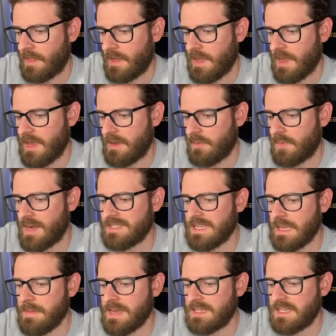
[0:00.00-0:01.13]
And when I
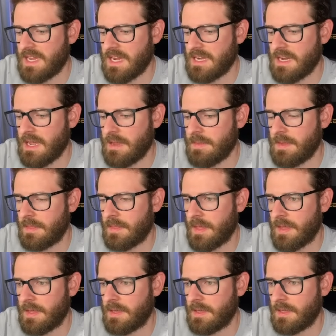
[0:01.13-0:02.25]
say maintain, I mean
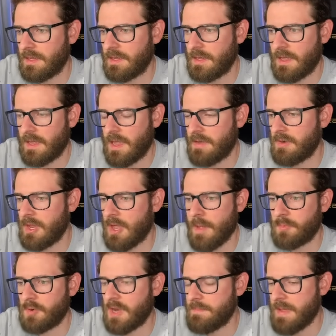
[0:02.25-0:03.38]
like every
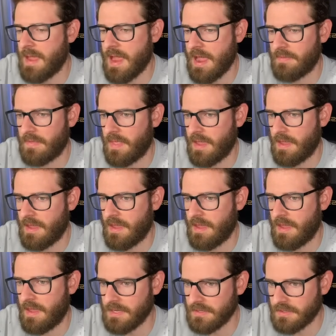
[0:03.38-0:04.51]
upgrade path that they have
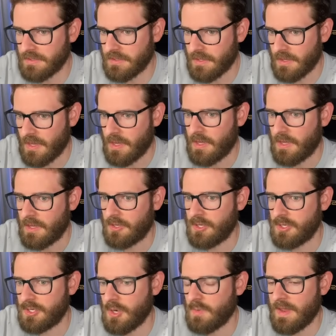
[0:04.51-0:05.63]
released,
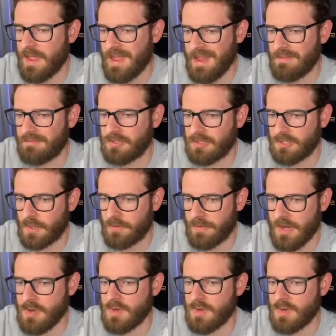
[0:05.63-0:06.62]
you don't have to do it, right?